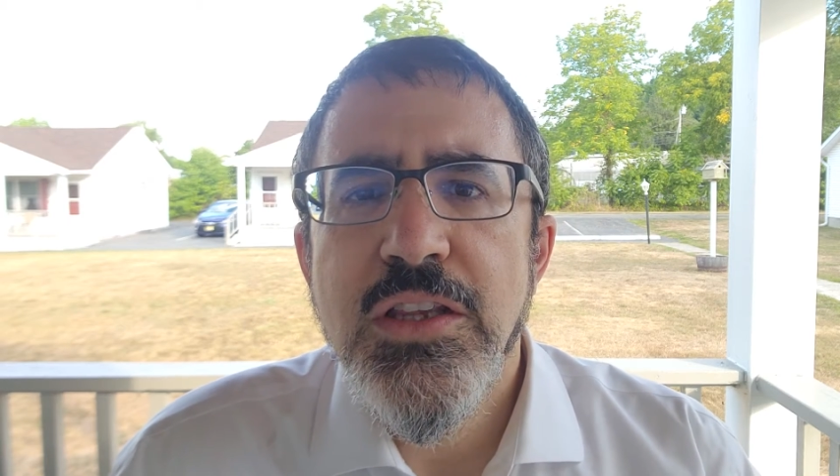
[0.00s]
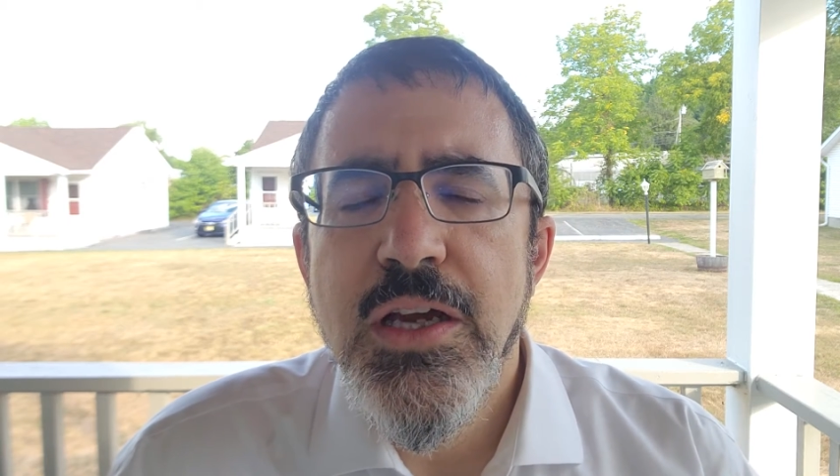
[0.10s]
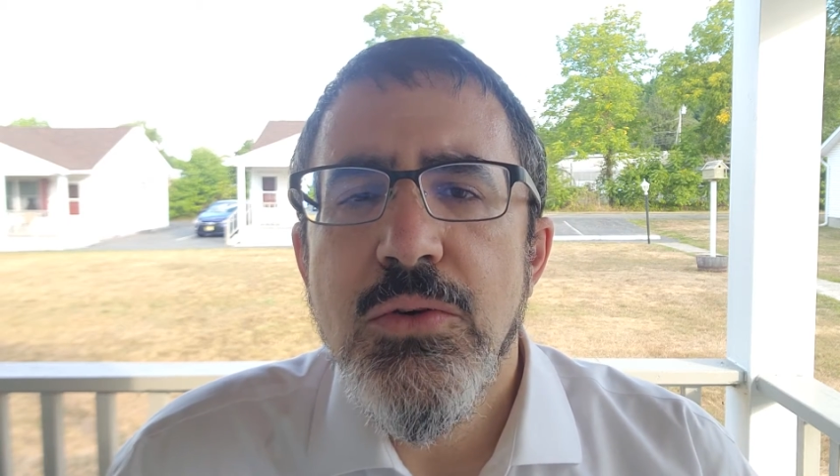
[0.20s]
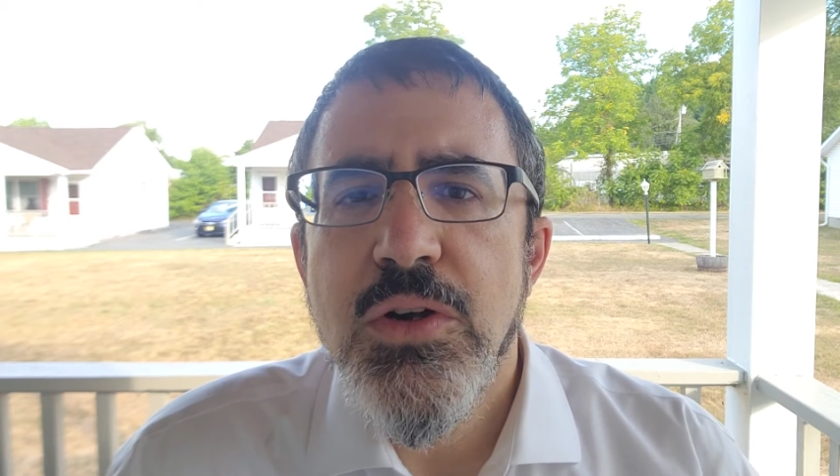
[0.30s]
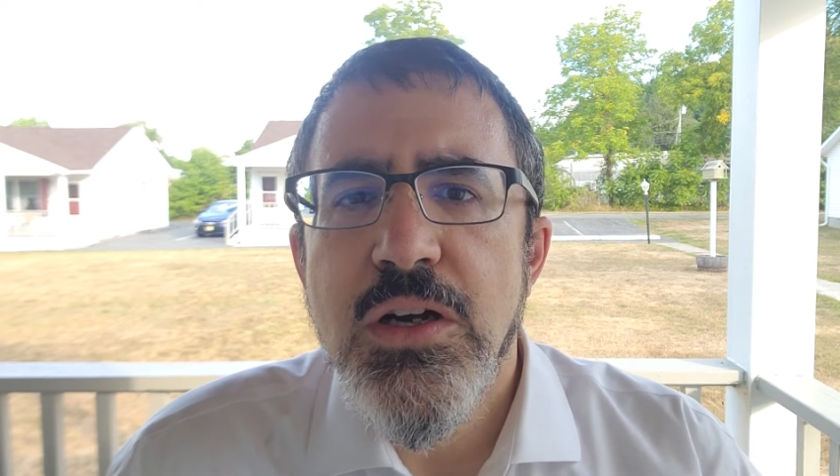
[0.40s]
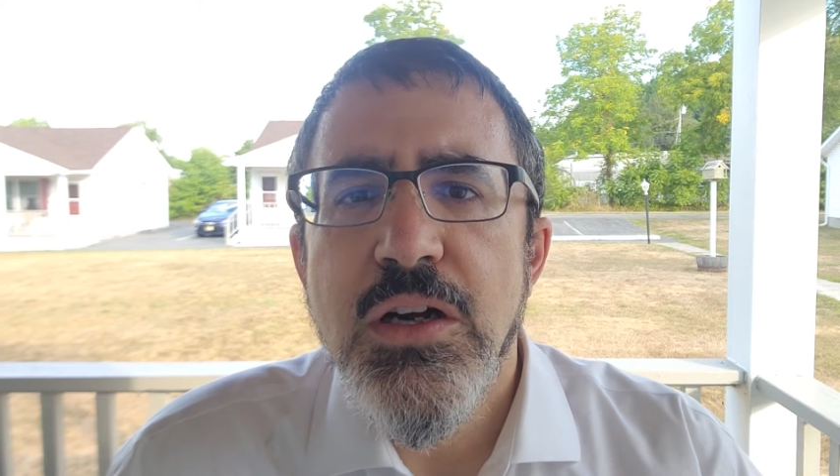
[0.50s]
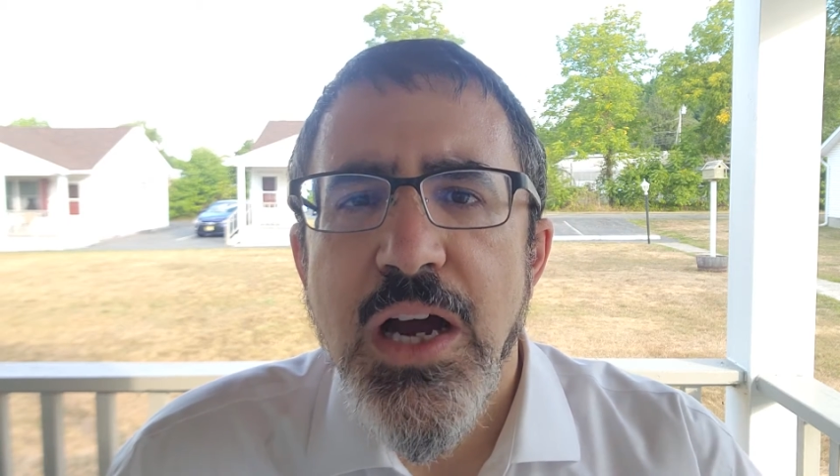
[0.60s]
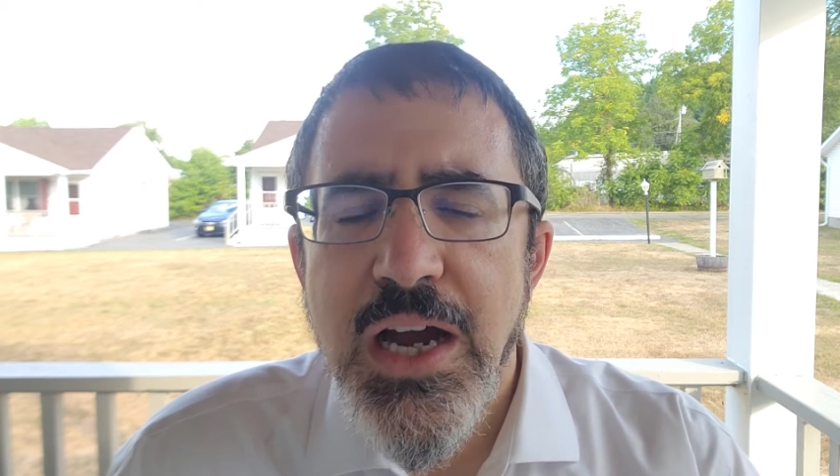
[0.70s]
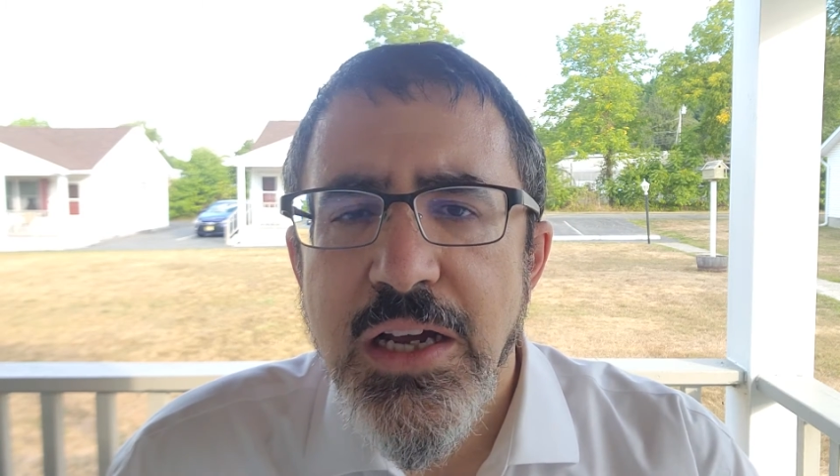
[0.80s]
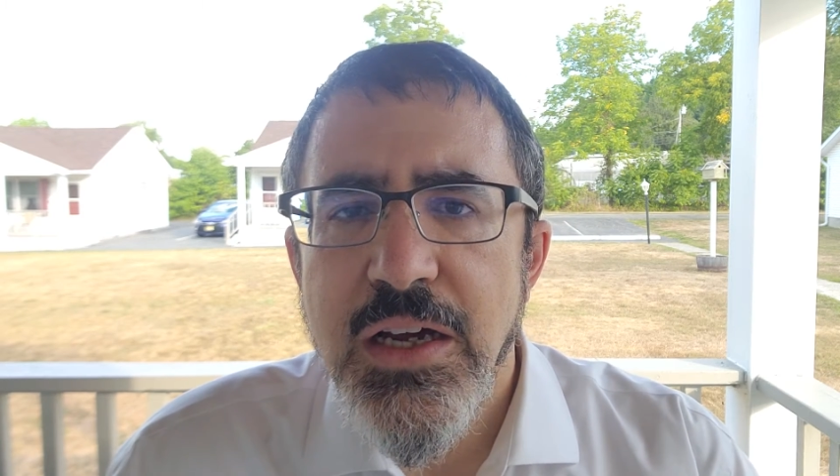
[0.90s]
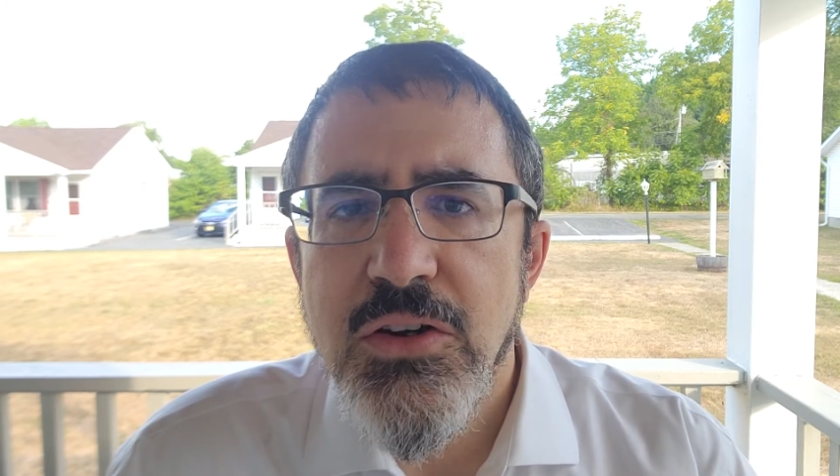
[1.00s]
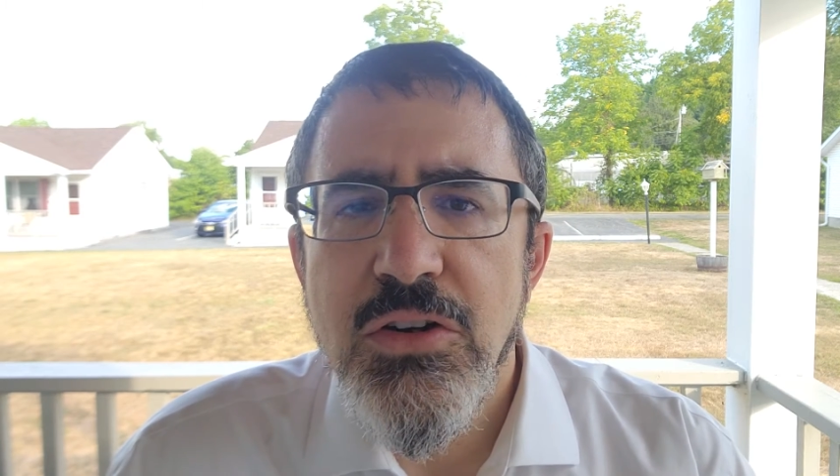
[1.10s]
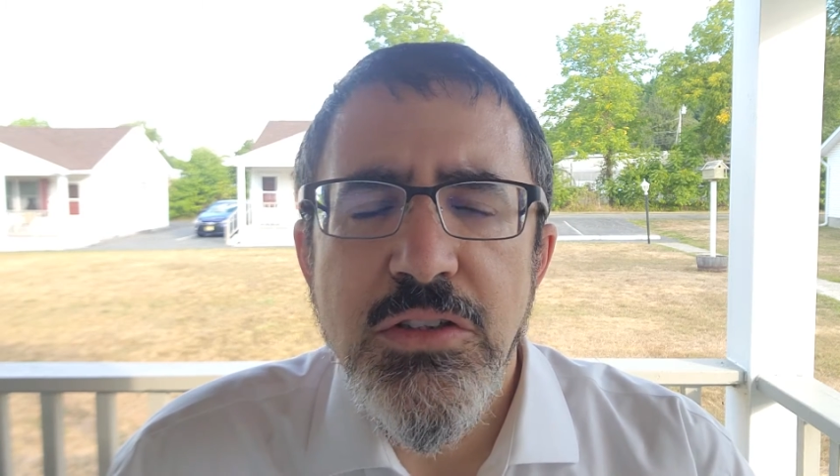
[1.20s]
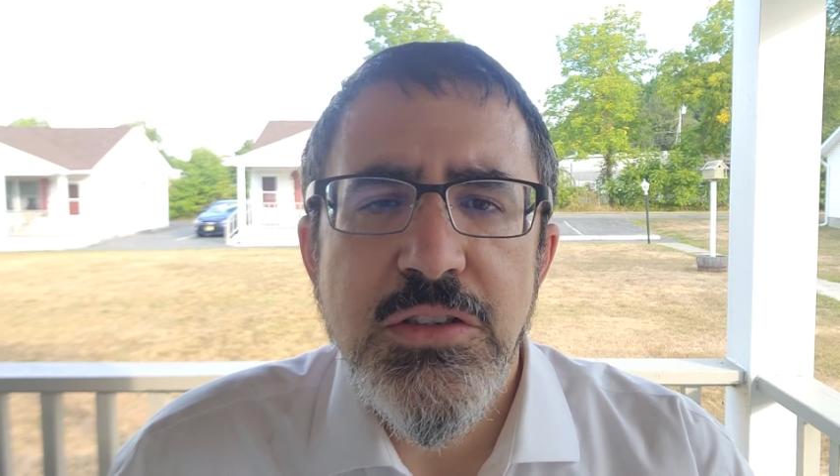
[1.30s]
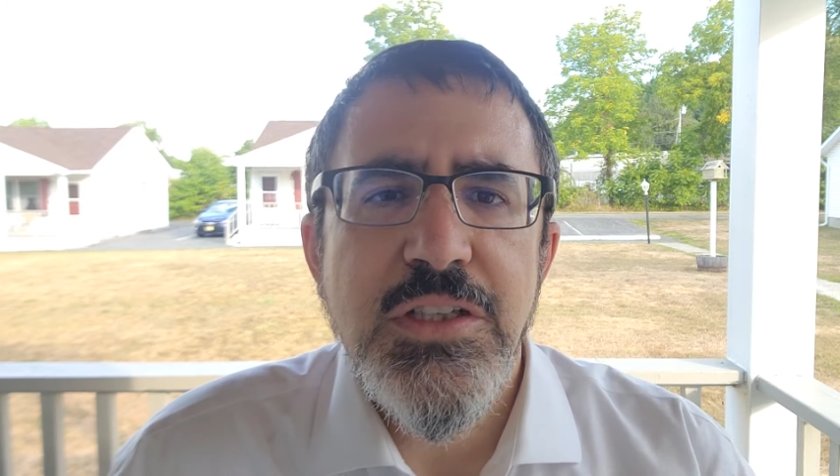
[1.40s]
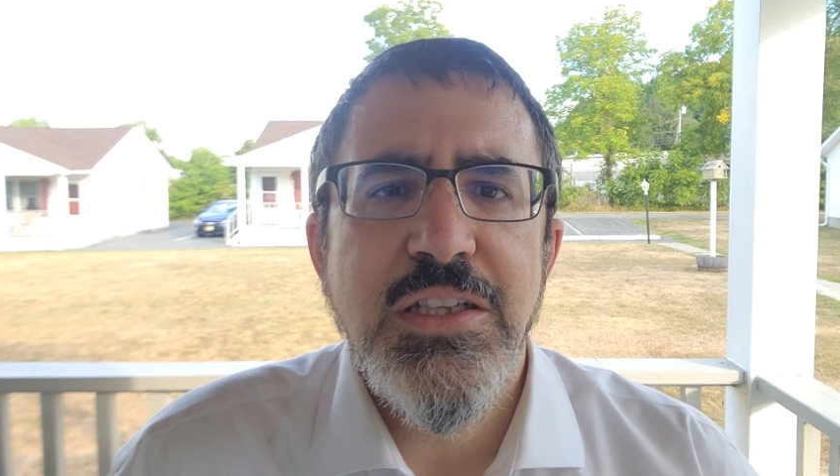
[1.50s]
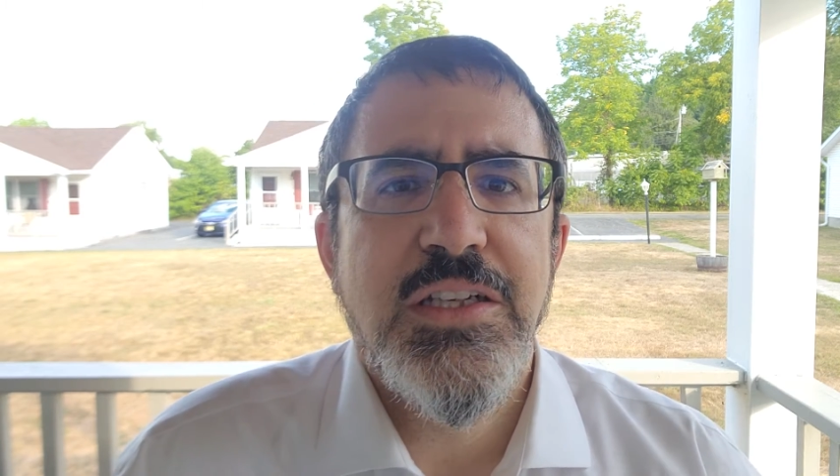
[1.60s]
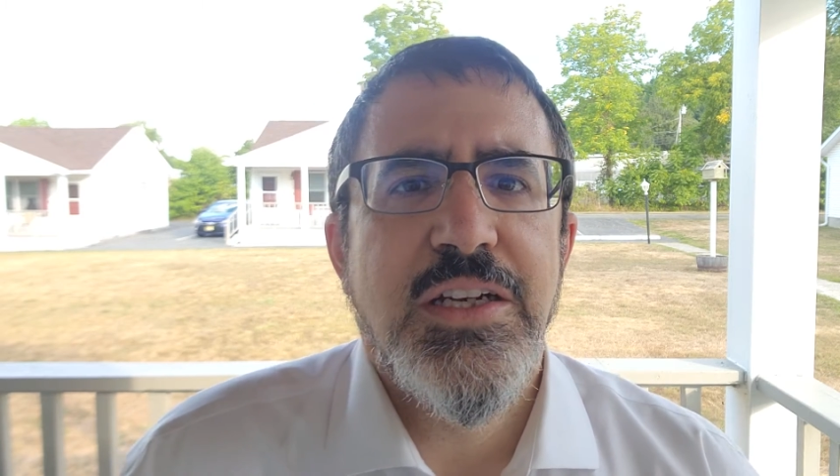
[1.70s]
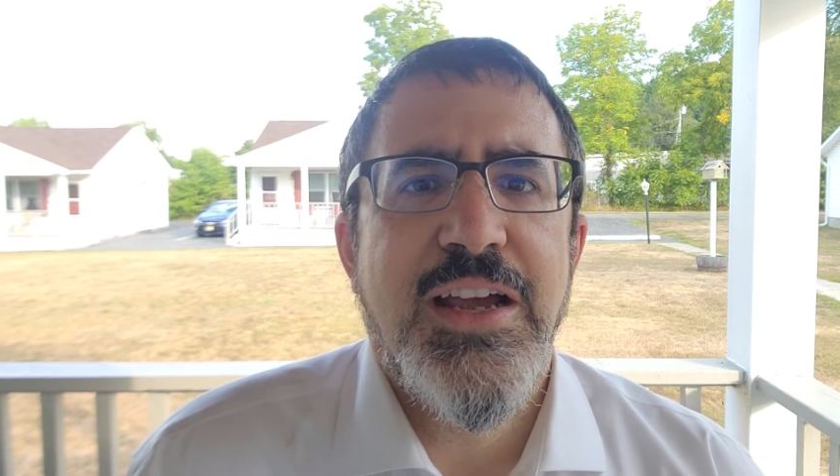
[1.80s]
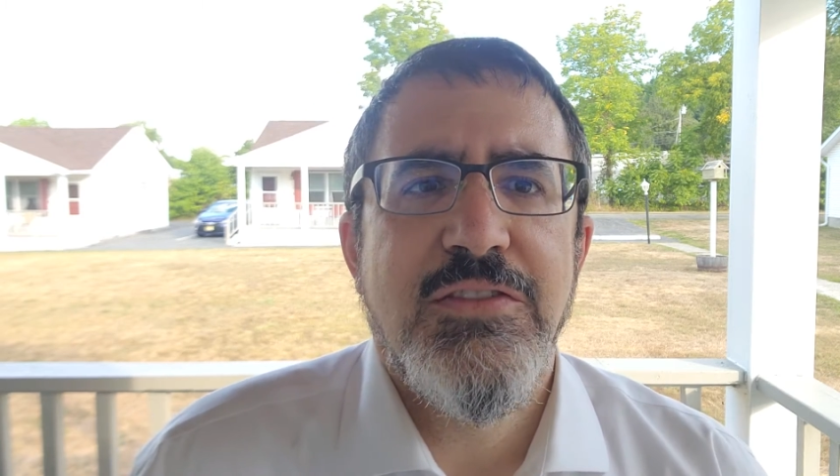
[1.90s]
they were Akarot, they
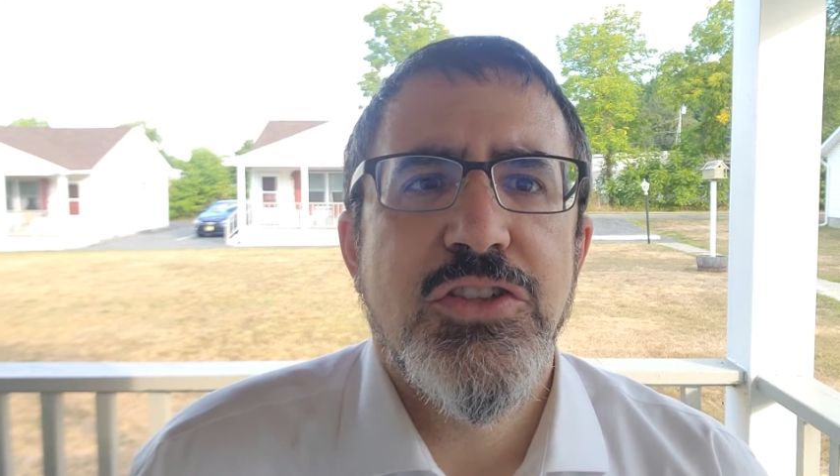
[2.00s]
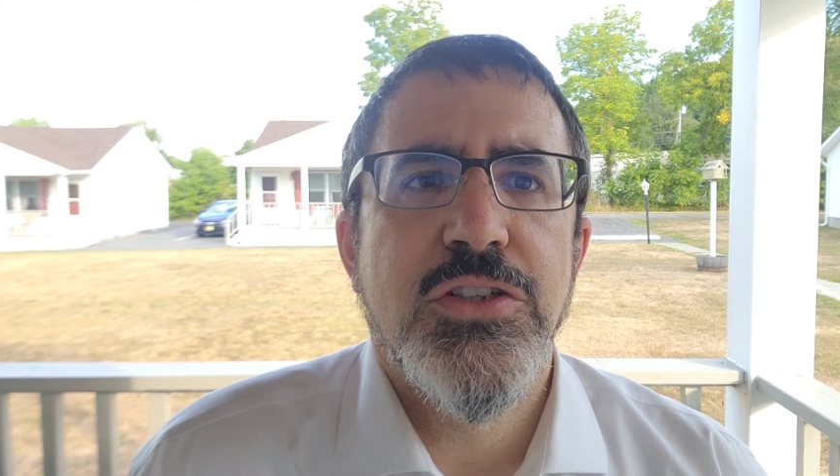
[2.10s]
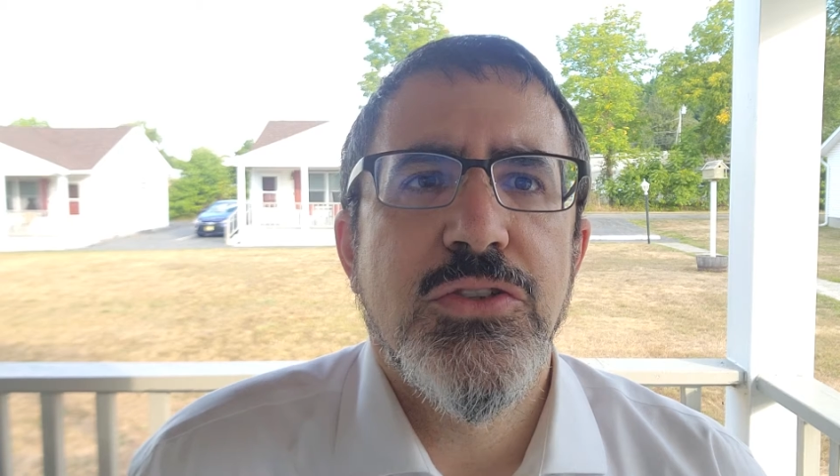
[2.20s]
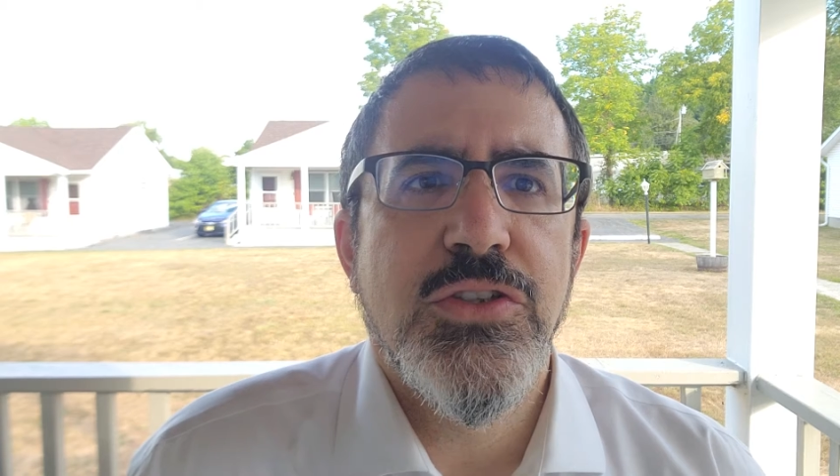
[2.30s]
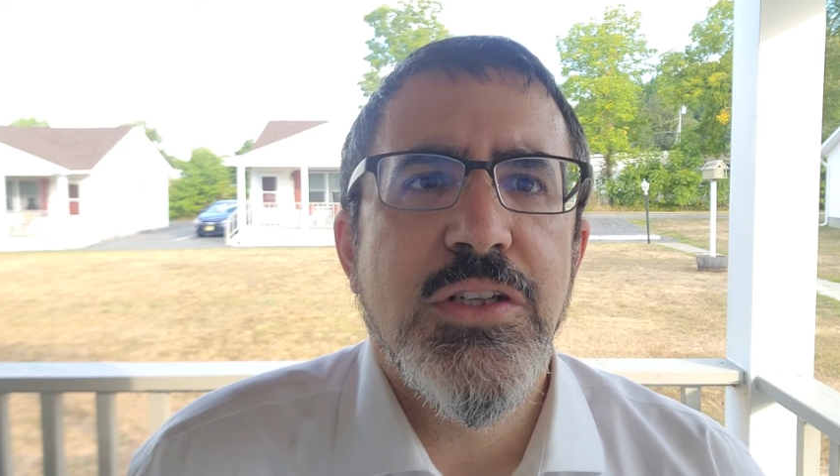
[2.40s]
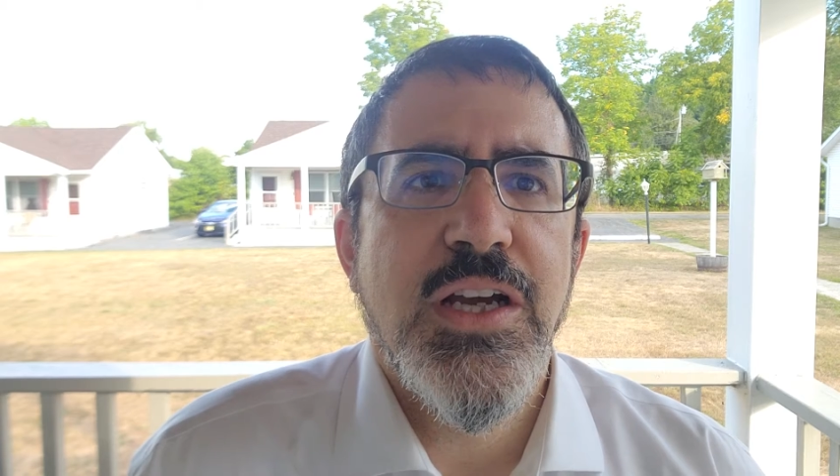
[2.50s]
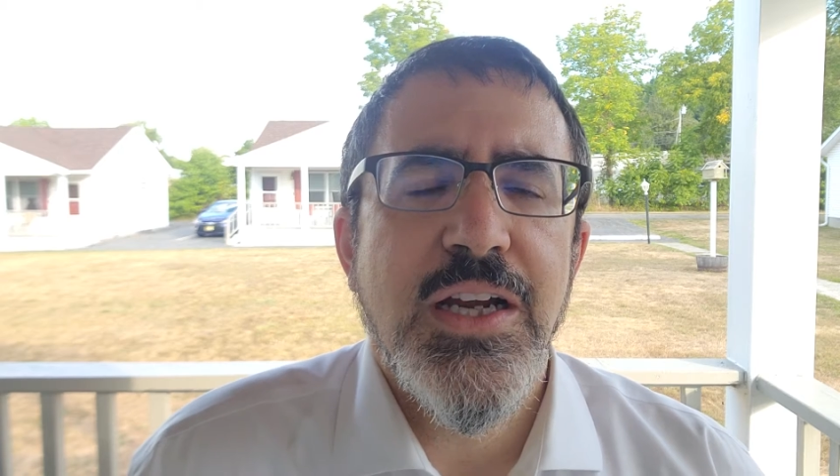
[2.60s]
didn't have children.